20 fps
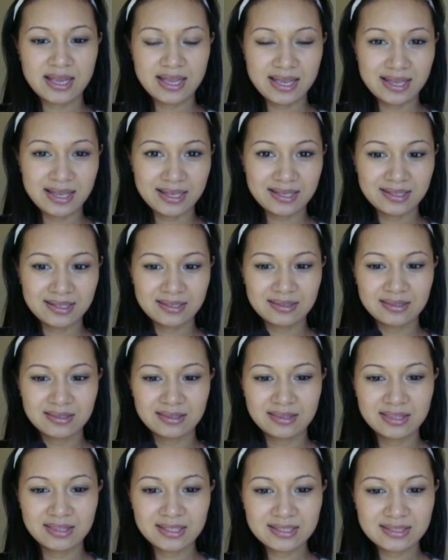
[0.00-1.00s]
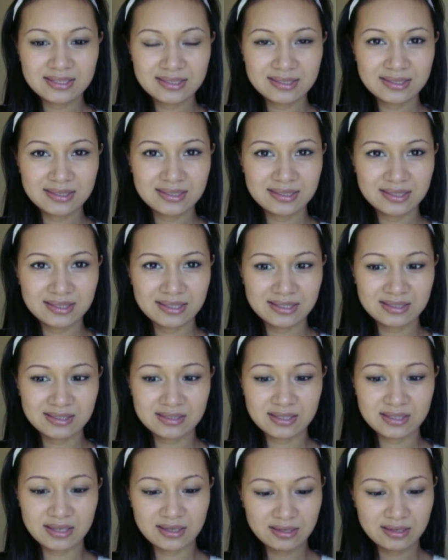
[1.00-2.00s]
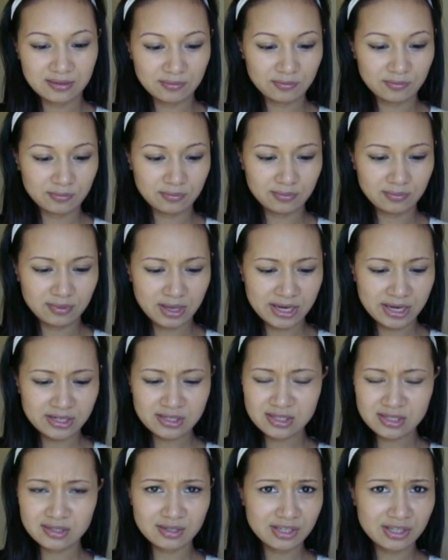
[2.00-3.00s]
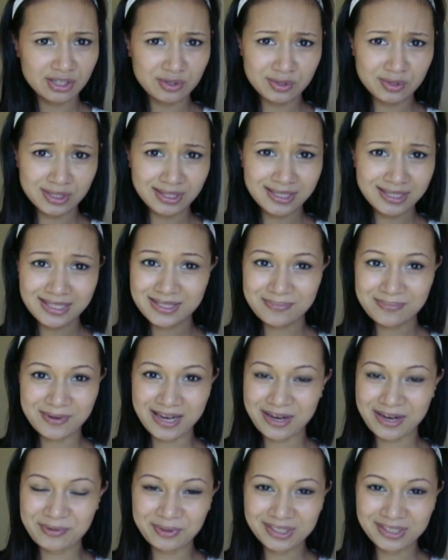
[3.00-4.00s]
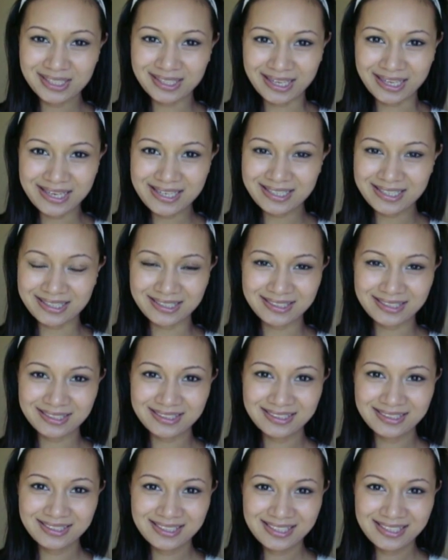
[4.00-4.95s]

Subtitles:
And this is, I just started using this, but I really like it.